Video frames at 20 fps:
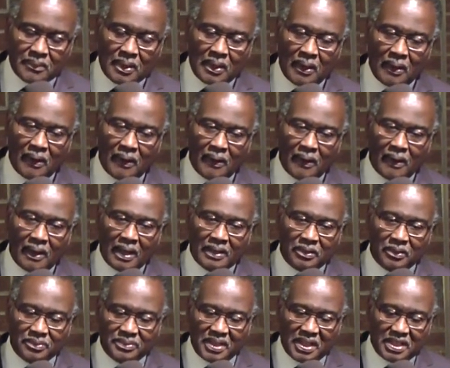uh, I
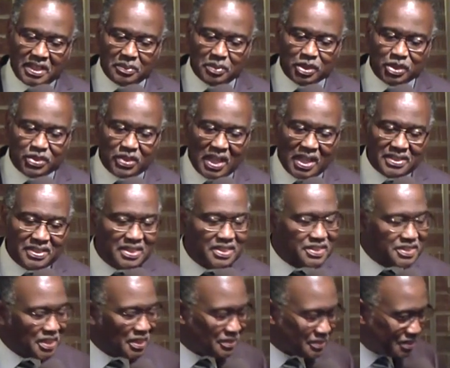don't think he was trying to
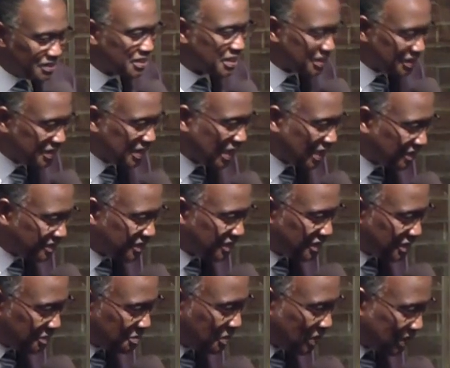insult the Gentiles in
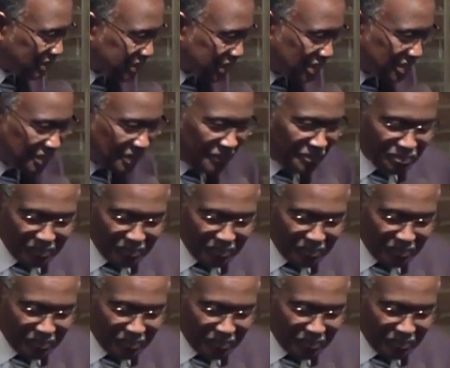this process.